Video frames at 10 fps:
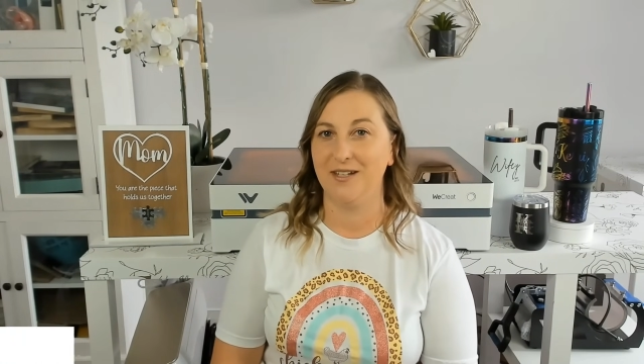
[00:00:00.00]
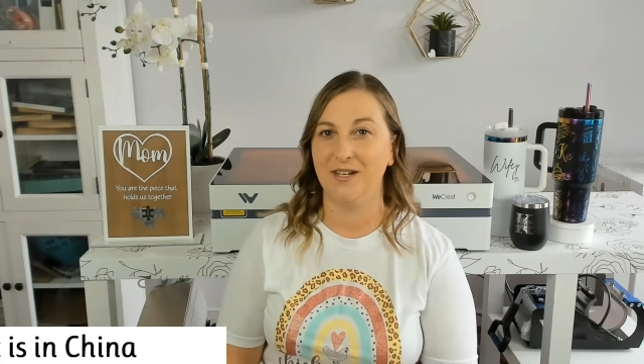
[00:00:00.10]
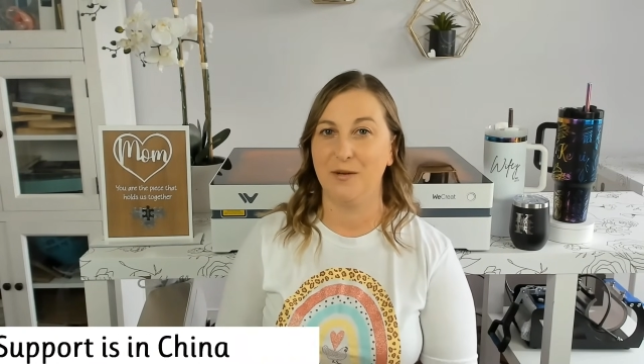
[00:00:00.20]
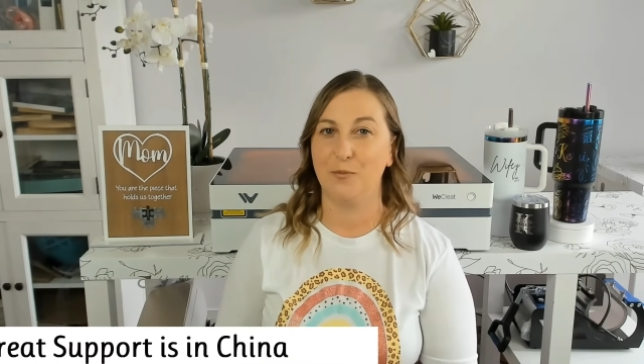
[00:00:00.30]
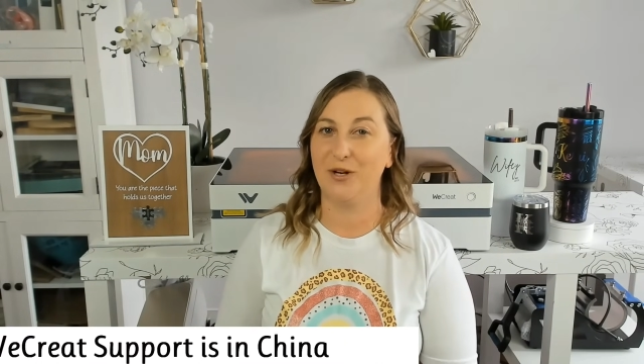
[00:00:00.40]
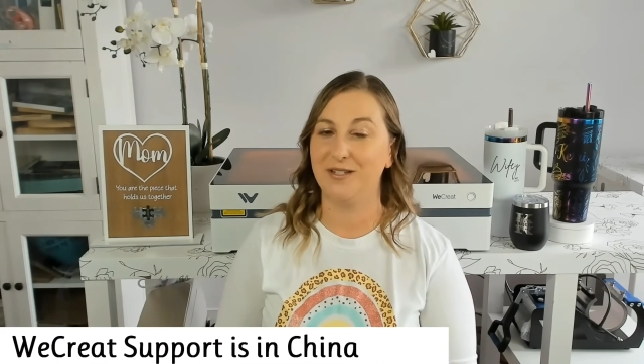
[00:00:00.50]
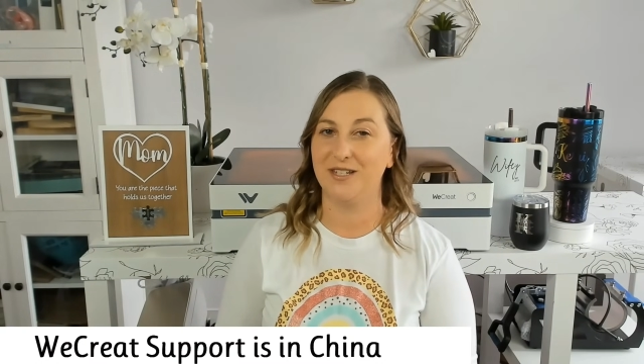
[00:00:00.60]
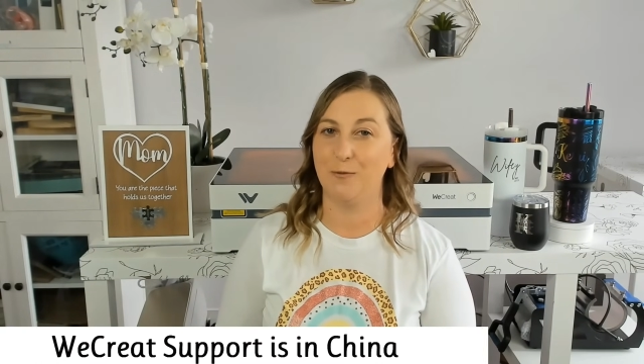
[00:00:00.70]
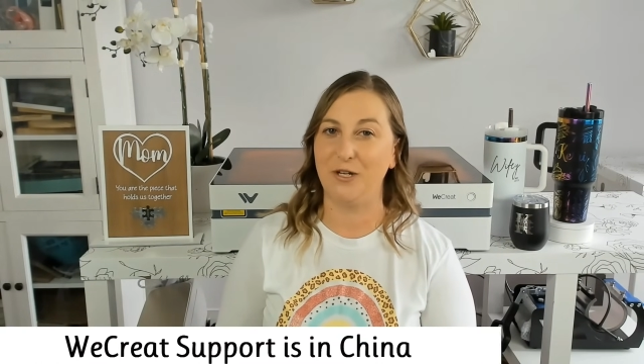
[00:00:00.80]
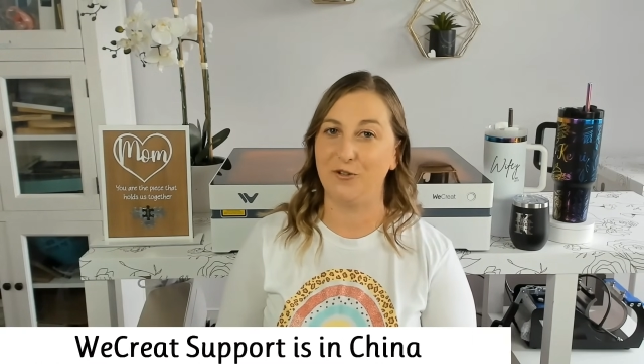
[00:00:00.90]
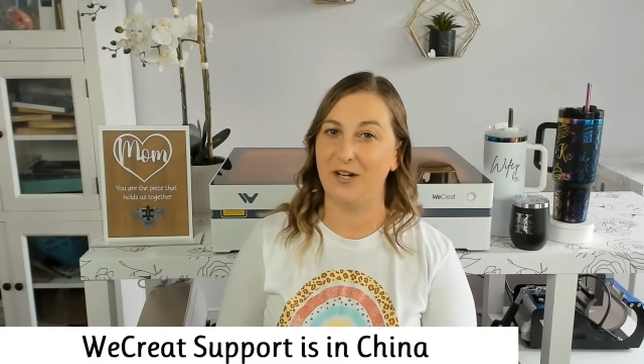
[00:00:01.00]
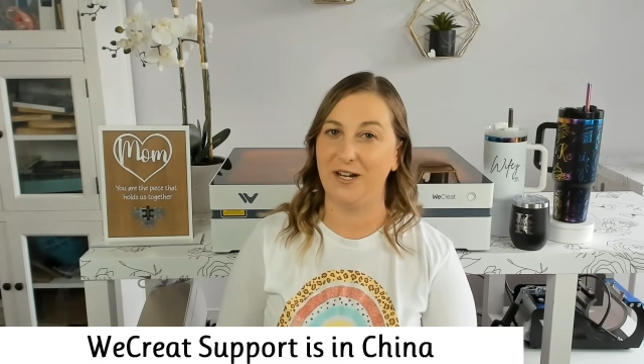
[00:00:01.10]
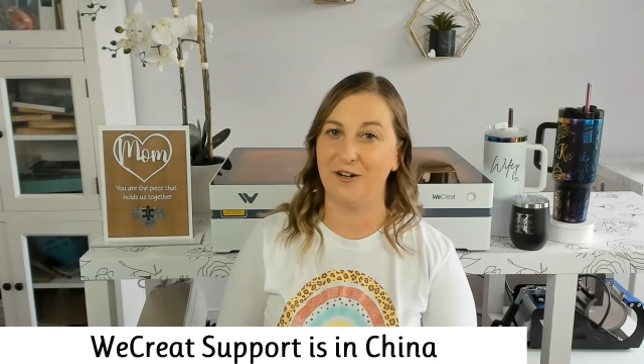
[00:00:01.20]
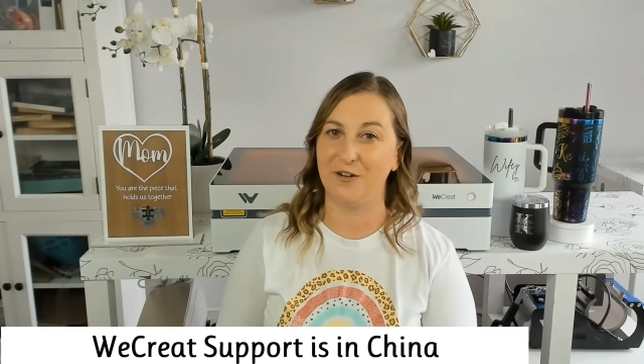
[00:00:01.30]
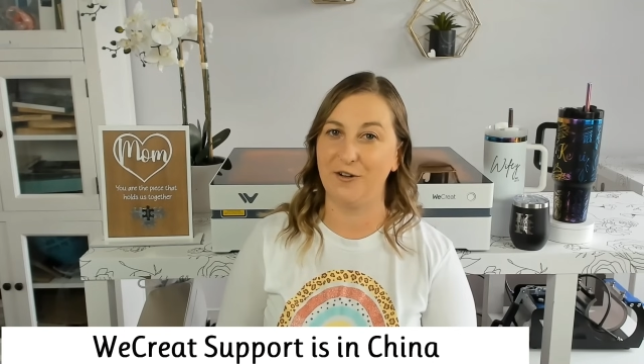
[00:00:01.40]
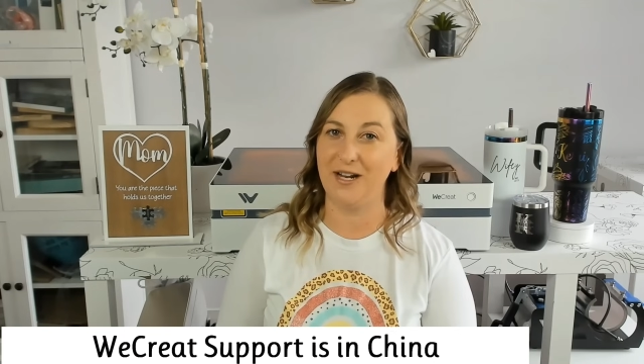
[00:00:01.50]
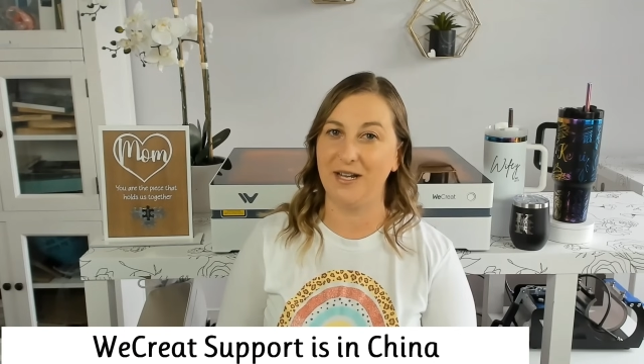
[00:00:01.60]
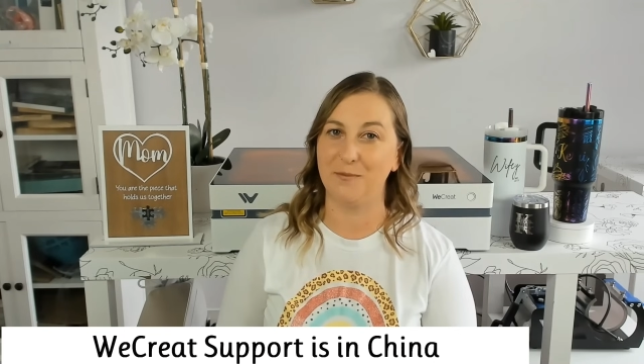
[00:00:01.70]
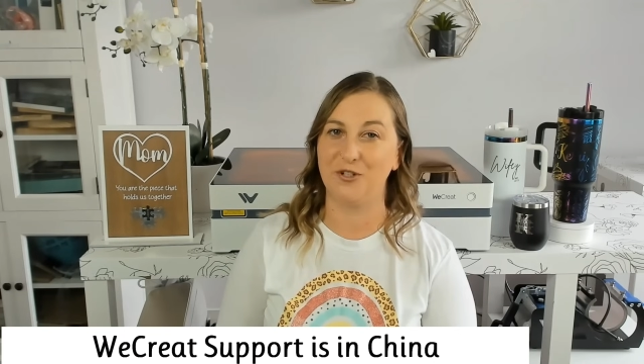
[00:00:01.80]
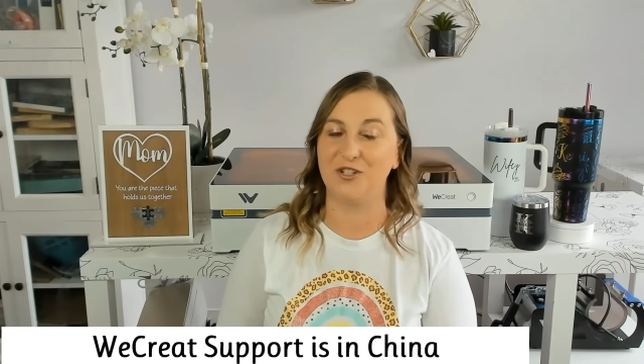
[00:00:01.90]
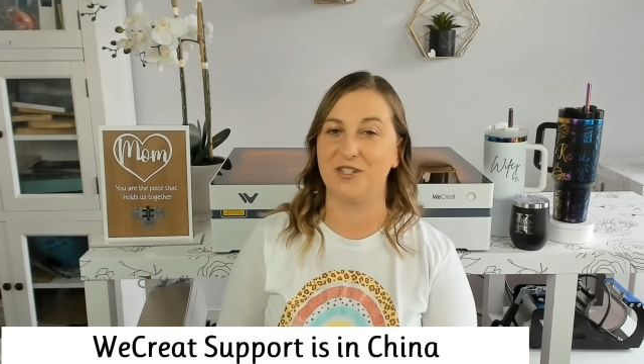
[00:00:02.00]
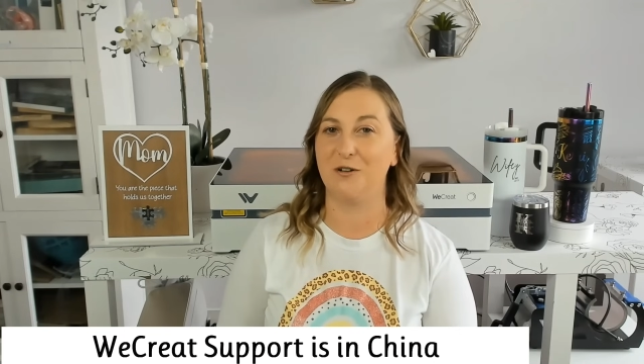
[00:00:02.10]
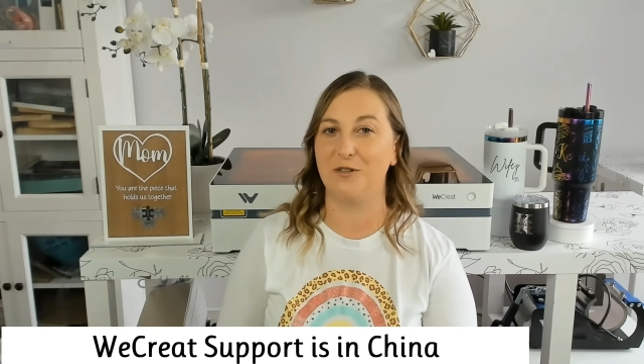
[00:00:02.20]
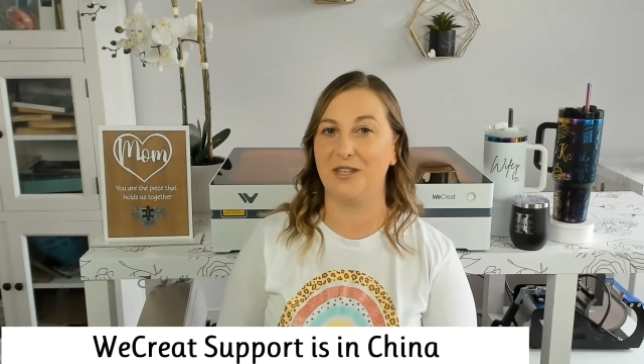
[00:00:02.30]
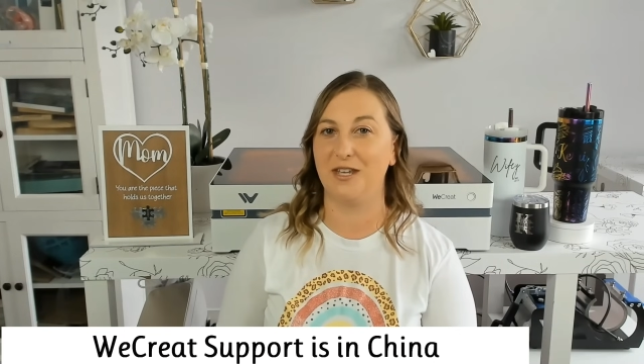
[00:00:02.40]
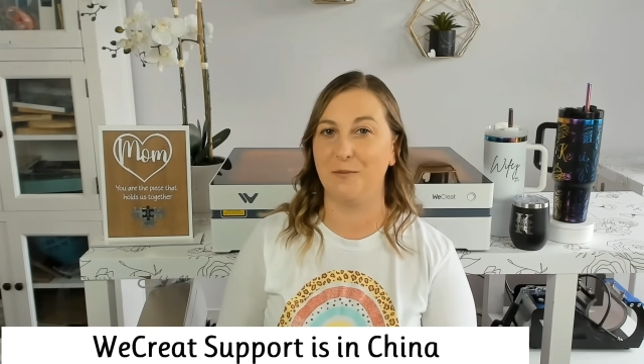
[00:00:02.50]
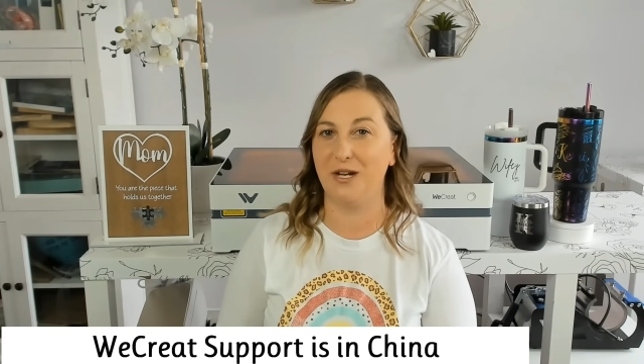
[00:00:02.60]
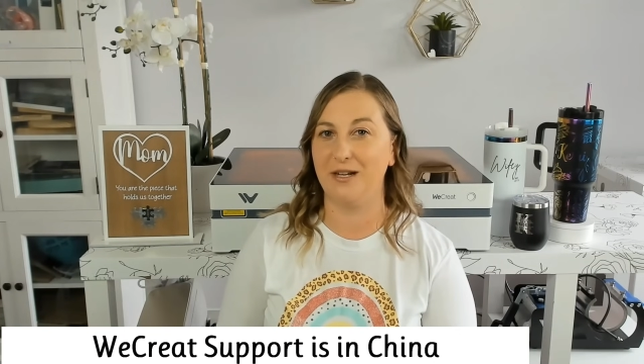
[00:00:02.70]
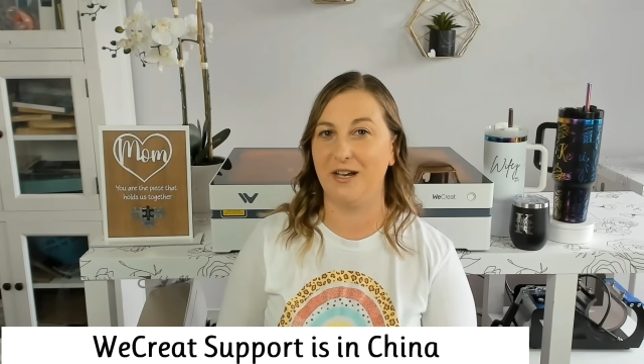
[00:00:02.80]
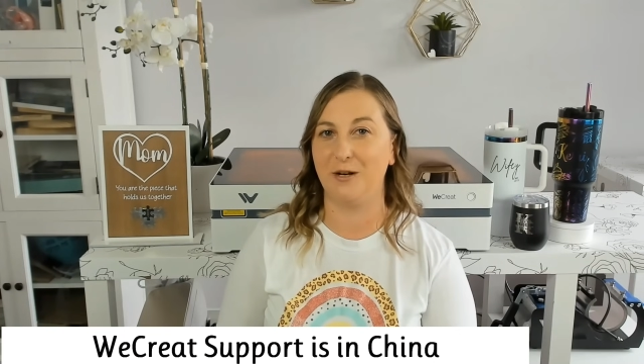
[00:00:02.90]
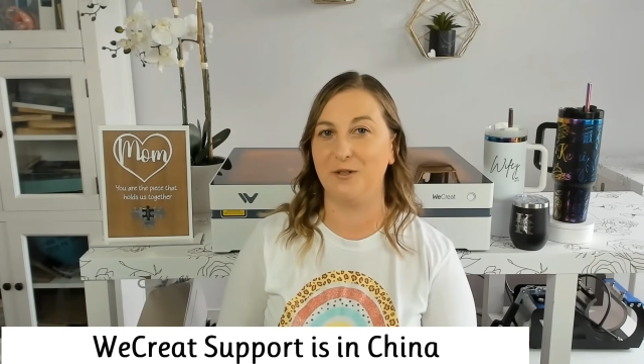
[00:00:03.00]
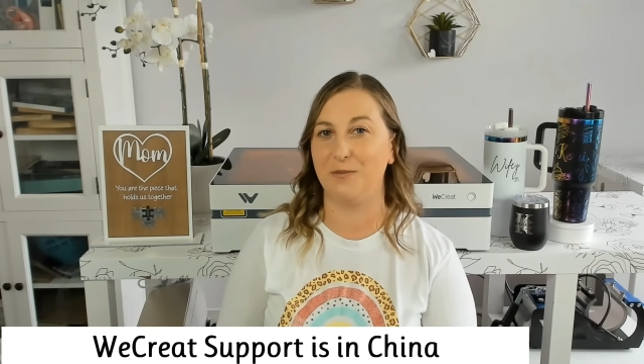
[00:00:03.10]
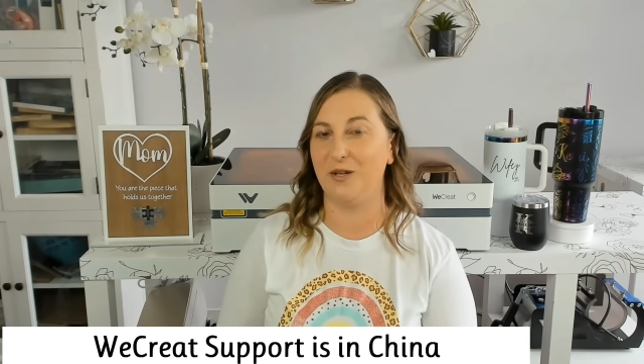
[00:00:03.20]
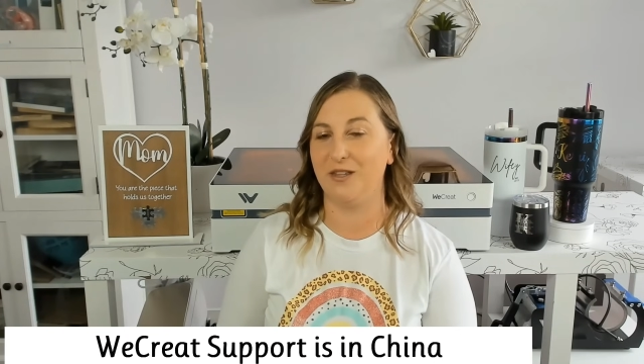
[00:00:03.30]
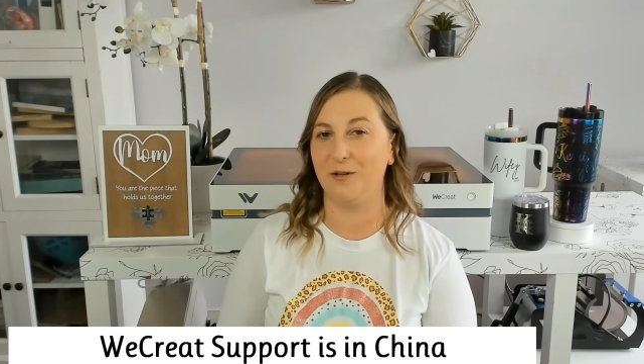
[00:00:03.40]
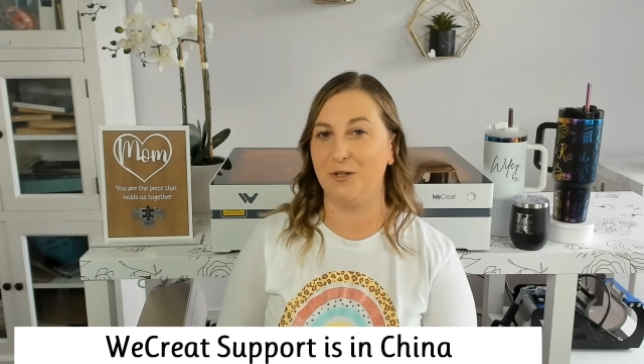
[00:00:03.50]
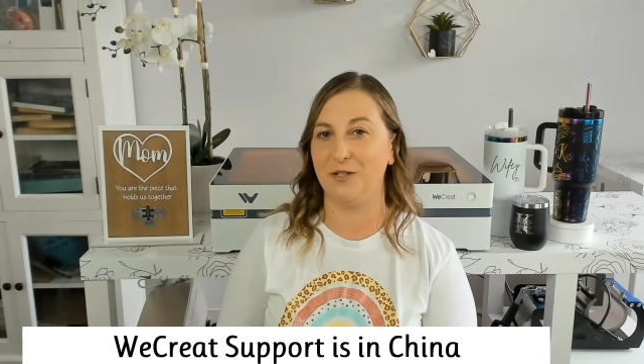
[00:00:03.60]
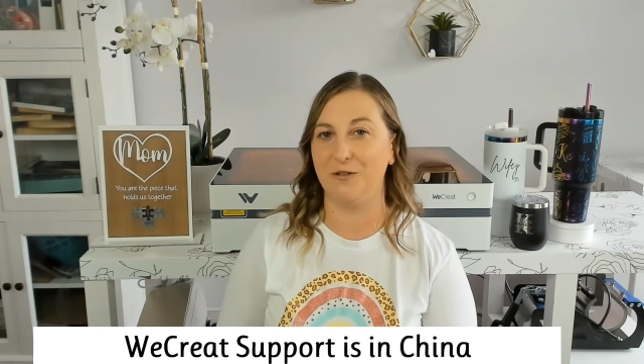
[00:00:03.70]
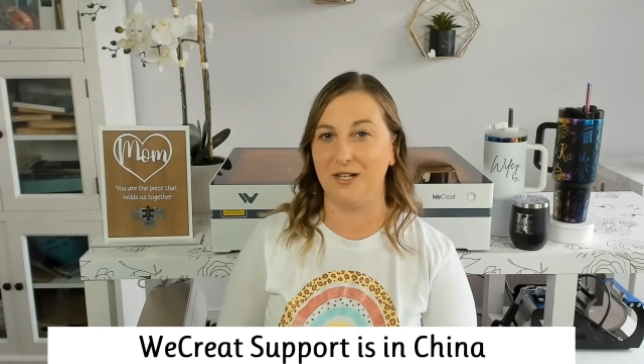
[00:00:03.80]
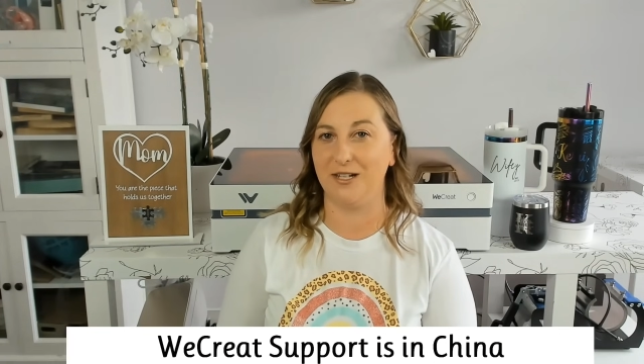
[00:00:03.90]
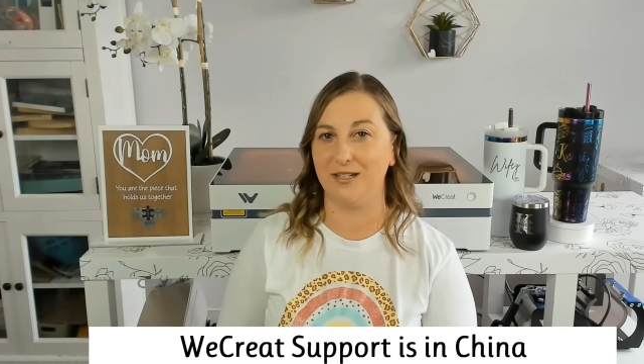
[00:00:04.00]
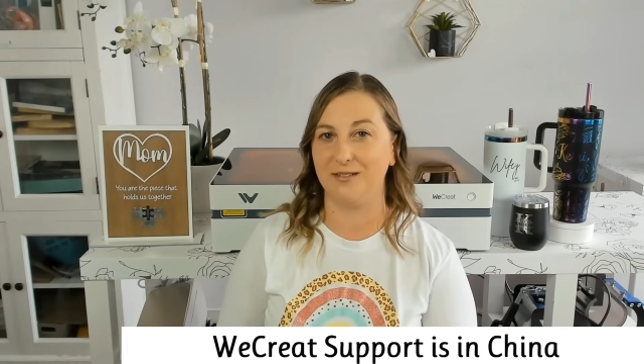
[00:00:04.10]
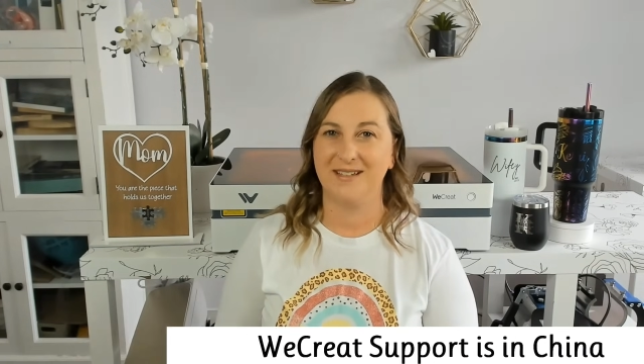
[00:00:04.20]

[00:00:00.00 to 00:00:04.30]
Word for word: Brands that WeCreat are great, but just know that they might not always be there when you need it.